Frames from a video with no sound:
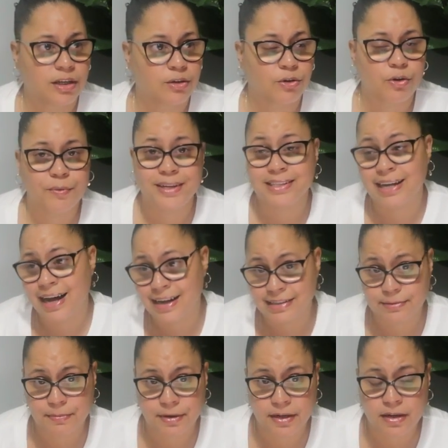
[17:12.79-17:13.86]
It always
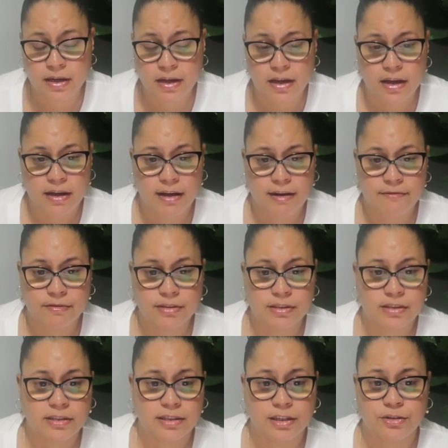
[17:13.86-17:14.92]
has been, ever
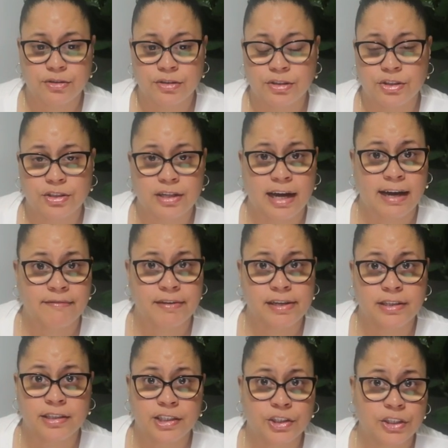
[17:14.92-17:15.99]
since I used to just have an
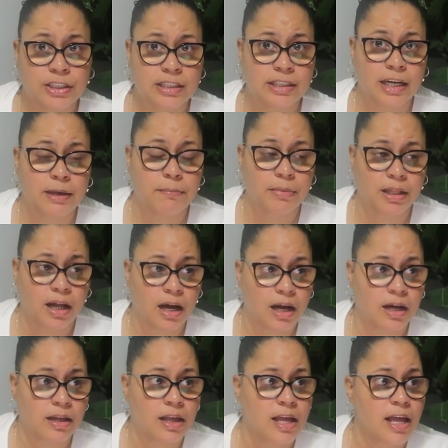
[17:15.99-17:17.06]
interior design
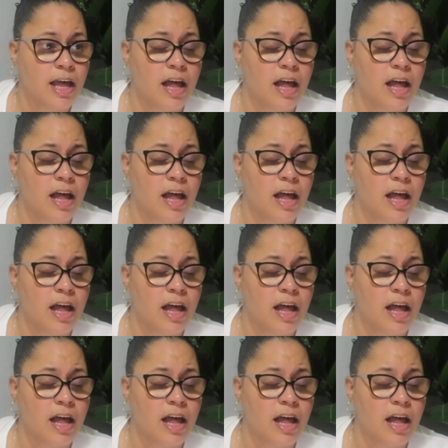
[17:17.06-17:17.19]
blog